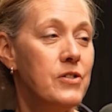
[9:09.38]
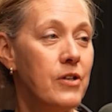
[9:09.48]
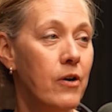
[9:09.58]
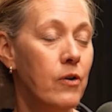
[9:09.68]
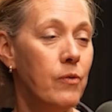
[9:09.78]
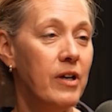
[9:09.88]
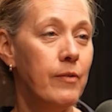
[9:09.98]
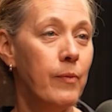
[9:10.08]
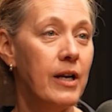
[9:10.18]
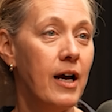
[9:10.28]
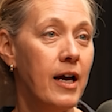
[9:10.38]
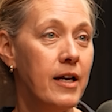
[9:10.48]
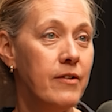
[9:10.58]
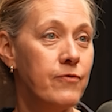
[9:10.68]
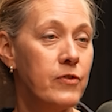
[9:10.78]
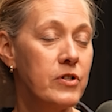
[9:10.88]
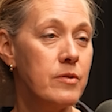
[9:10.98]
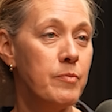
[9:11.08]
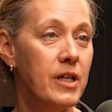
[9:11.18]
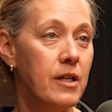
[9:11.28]
So uh, when I
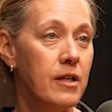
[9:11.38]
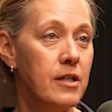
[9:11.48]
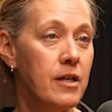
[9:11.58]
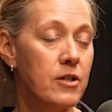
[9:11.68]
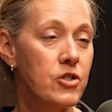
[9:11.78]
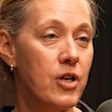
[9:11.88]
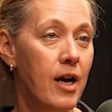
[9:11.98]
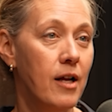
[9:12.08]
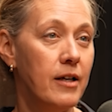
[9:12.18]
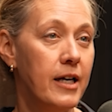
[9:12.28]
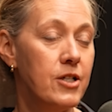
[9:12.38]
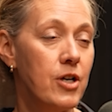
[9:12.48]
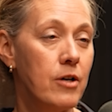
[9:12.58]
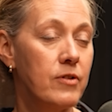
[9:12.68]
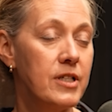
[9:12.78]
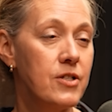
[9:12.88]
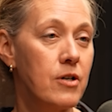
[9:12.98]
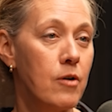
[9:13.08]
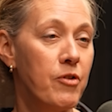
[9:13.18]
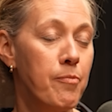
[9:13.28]
first meet a young child, I generally
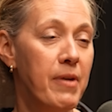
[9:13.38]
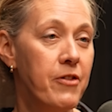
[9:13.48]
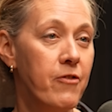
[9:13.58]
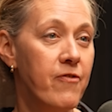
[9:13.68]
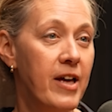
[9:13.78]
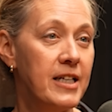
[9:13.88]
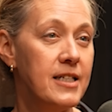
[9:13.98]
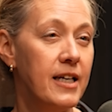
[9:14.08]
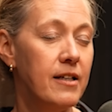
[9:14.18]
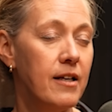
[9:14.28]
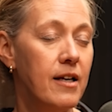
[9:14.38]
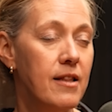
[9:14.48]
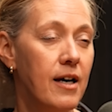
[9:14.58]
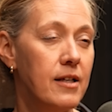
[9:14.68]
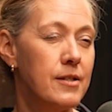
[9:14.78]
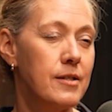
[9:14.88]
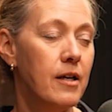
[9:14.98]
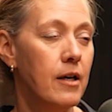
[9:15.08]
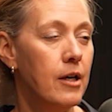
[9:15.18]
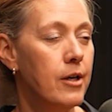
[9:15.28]
start with methylphenidate, and that's
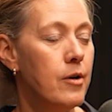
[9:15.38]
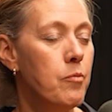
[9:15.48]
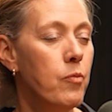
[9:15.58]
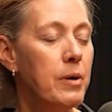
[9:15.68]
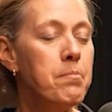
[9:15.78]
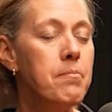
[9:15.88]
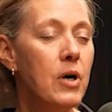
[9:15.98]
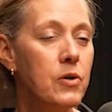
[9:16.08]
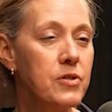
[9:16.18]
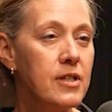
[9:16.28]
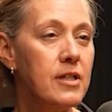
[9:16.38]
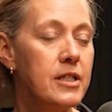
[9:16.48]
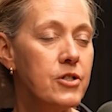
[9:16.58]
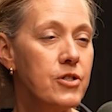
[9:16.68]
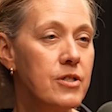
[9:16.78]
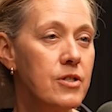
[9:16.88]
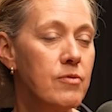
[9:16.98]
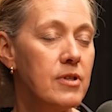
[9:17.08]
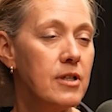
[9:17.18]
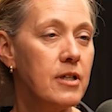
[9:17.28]
what most clinicians
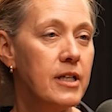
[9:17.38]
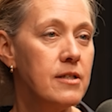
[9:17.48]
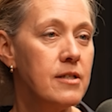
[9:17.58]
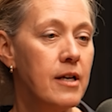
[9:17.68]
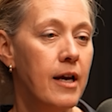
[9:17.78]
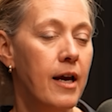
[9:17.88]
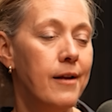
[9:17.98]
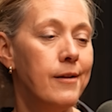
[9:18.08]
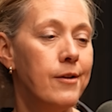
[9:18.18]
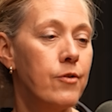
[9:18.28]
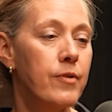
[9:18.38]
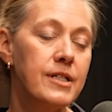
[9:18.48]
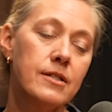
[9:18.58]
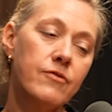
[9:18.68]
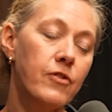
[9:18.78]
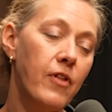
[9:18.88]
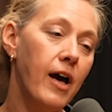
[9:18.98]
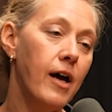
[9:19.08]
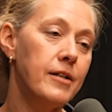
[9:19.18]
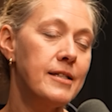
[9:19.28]
do with little kids. And the reason for
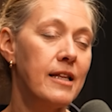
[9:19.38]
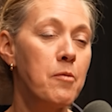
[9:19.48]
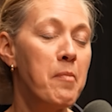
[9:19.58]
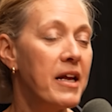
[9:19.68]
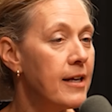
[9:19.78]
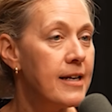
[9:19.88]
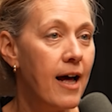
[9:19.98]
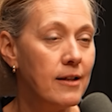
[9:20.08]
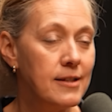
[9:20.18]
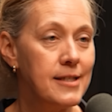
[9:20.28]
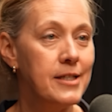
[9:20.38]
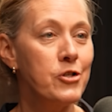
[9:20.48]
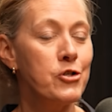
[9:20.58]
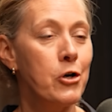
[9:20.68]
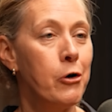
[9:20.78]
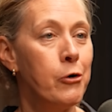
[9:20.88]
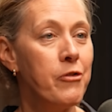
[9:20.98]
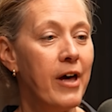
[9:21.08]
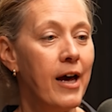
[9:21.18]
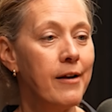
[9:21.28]
that is that the meta analyses
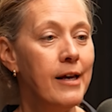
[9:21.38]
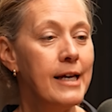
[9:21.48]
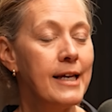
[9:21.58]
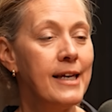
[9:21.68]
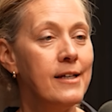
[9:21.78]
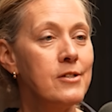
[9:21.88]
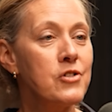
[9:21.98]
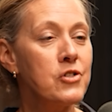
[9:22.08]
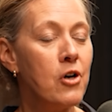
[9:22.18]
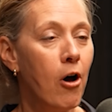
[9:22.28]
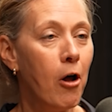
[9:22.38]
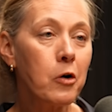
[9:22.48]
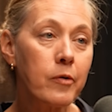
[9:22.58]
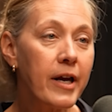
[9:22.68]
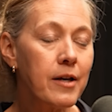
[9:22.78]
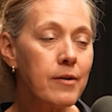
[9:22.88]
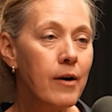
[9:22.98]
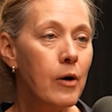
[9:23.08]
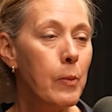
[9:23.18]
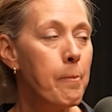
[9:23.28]
show that kids tolerate
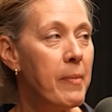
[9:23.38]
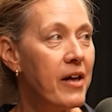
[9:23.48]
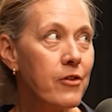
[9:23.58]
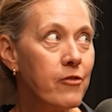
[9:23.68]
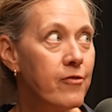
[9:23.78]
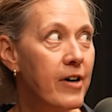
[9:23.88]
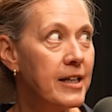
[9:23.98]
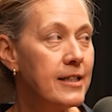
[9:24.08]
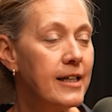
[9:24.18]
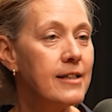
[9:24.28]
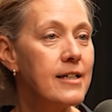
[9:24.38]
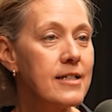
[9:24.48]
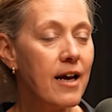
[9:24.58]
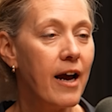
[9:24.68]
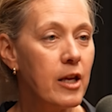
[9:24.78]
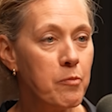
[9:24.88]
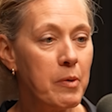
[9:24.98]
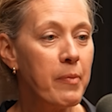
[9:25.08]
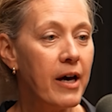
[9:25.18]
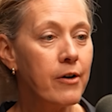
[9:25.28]
methylphenidate a tiny
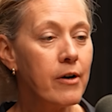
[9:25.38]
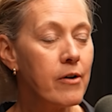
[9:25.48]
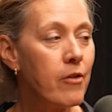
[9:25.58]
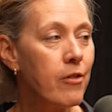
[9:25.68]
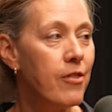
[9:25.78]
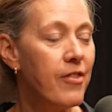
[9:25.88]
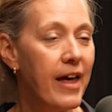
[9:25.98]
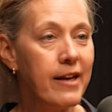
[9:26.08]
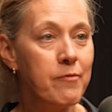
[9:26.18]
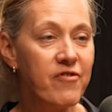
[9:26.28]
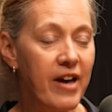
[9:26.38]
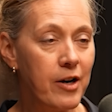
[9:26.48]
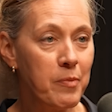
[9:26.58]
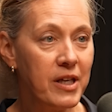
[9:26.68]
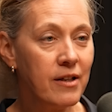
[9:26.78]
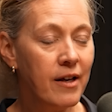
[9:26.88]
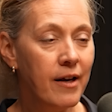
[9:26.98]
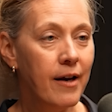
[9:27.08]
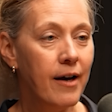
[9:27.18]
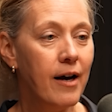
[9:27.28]
bit better mm. than amphetamine,
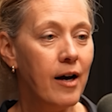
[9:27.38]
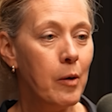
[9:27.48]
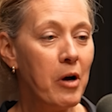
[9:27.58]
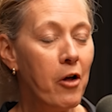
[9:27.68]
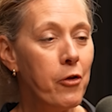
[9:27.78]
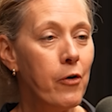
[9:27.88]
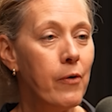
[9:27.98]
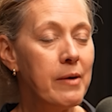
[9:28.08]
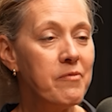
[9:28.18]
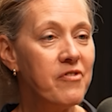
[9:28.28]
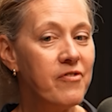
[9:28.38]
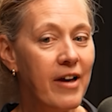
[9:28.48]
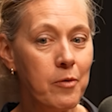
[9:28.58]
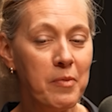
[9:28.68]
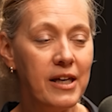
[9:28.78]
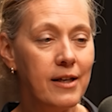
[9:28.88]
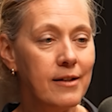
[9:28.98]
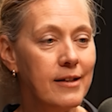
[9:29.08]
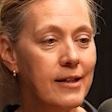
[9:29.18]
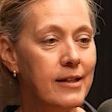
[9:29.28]
um, although
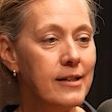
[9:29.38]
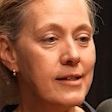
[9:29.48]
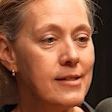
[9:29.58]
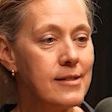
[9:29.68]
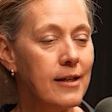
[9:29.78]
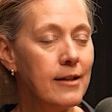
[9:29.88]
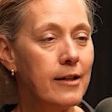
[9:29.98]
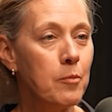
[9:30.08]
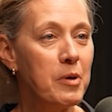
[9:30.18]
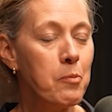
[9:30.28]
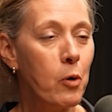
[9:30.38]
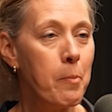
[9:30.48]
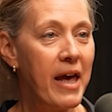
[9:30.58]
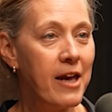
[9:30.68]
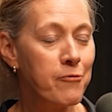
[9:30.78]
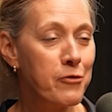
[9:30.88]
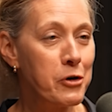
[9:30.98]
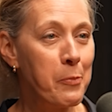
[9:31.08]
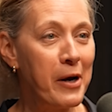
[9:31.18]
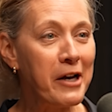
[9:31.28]
amphetamine is a little bit more bang for
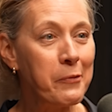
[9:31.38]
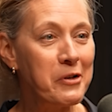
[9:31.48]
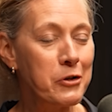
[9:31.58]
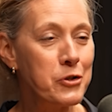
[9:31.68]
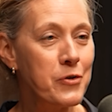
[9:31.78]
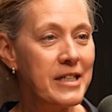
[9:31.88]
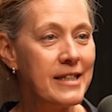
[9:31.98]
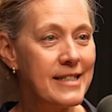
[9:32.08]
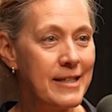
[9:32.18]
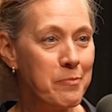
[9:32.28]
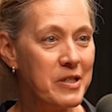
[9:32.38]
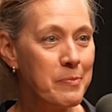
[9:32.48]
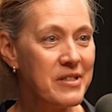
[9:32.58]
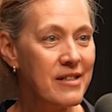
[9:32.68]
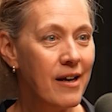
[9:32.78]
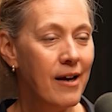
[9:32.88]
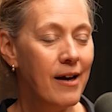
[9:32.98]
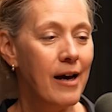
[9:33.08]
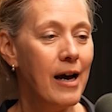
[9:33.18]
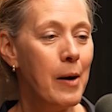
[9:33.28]
your buck when you're treating the symptoms.
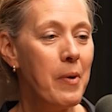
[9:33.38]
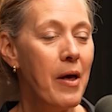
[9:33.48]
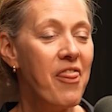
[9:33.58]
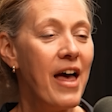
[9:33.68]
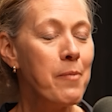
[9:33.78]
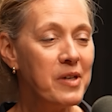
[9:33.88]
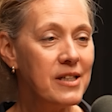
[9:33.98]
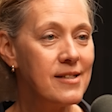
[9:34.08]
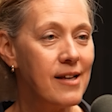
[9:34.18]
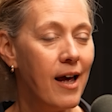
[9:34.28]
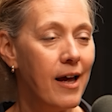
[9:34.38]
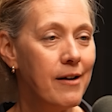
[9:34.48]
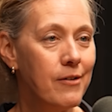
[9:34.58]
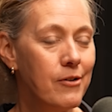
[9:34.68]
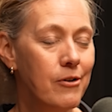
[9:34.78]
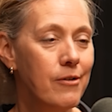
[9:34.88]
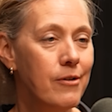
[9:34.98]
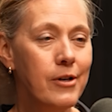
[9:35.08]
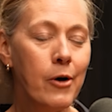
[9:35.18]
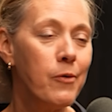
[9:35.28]
Um, that being said,
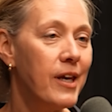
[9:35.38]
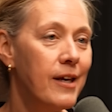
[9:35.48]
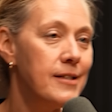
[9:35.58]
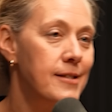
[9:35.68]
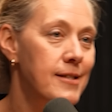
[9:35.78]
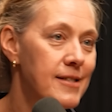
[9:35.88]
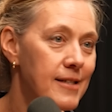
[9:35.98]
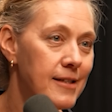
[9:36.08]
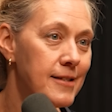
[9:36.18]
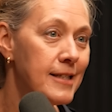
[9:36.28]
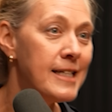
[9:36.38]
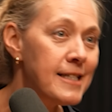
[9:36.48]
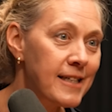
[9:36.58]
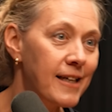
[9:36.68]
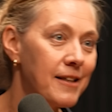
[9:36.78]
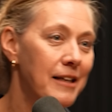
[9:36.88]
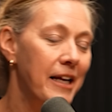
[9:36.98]
no kid is a, a statistic.